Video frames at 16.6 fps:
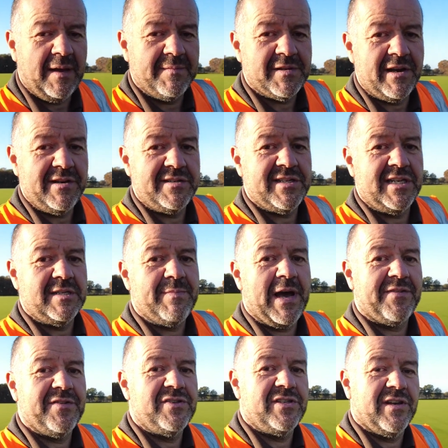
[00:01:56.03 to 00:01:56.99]
So any disease
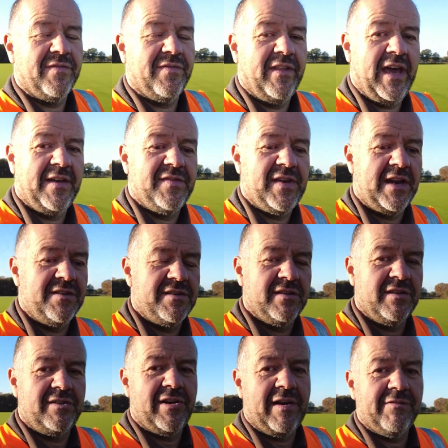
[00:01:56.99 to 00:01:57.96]
pathogens on there tend
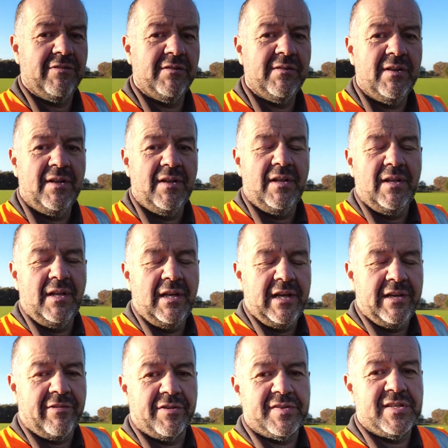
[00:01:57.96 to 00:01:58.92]
to travel
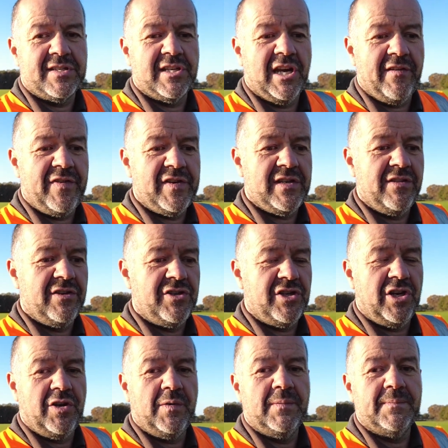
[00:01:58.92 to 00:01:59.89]
across the surface in the
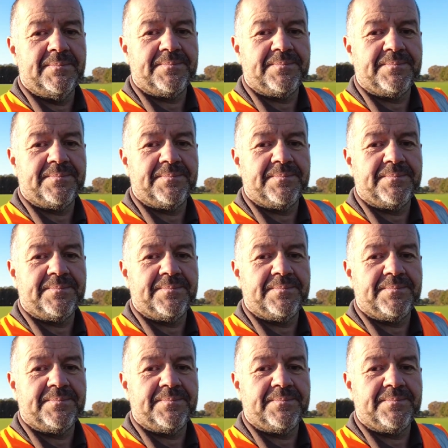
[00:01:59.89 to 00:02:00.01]
dew,